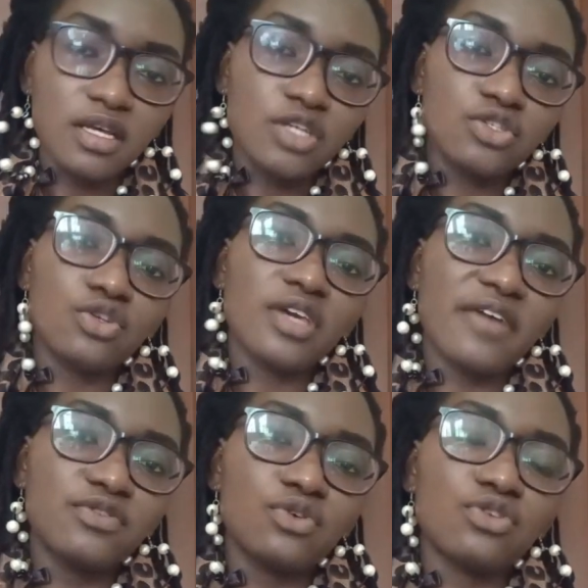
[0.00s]
So you
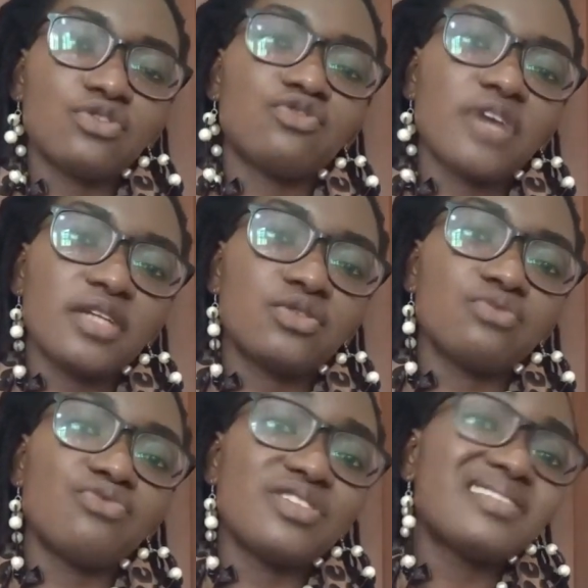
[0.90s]
have to also try to
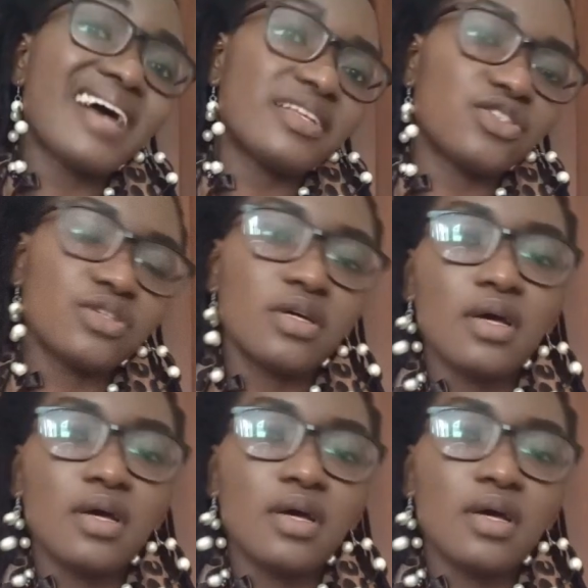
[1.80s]
research.